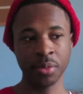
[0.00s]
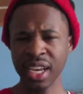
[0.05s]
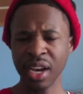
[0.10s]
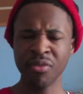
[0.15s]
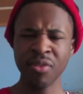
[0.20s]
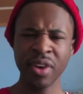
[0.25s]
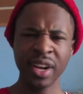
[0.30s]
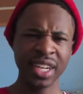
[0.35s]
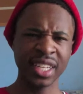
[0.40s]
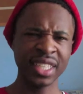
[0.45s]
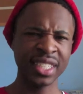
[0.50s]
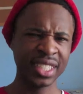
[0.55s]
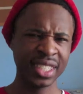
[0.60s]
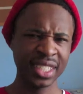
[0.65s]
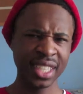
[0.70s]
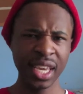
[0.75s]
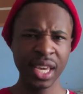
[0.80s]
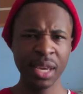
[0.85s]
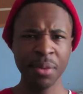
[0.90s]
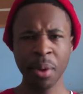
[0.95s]
I'm ready to
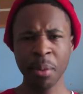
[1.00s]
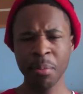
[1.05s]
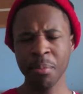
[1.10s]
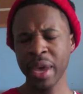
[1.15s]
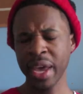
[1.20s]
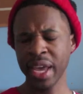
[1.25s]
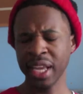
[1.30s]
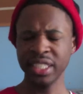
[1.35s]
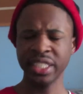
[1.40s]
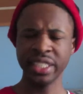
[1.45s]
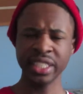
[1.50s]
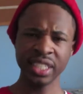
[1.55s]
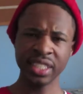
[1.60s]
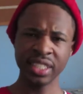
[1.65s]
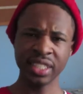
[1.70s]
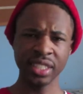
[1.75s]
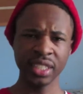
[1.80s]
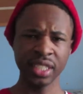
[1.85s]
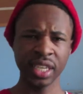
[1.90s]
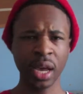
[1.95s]
see my man
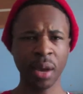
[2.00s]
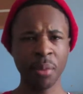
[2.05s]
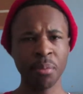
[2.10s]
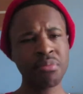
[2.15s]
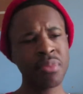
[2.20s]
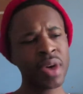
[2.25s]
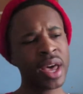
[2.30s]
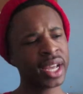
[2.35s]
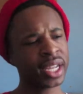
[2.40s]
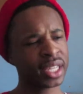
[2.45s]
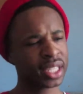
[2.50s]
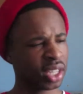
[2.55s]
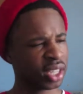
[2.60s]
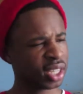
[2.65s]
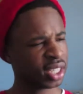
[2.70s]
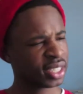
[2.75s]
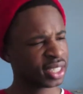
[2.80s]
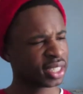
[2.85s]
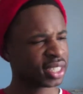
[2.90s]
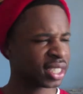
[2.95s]
Jason come back,
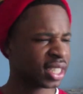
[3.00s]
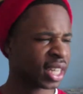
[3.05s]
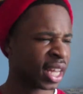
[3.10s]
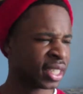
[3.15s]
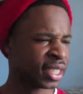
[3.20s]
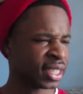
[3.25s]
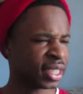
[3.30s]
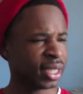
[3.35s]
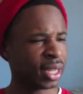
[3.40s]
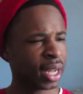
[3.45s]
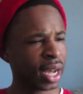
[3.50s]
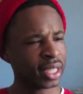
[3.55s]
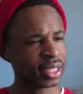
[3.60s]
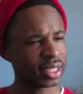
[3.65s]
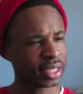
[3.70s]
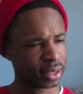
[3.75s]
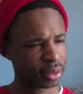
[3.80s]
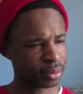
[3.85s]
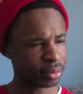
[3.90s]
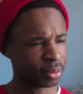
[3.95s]
slice and dice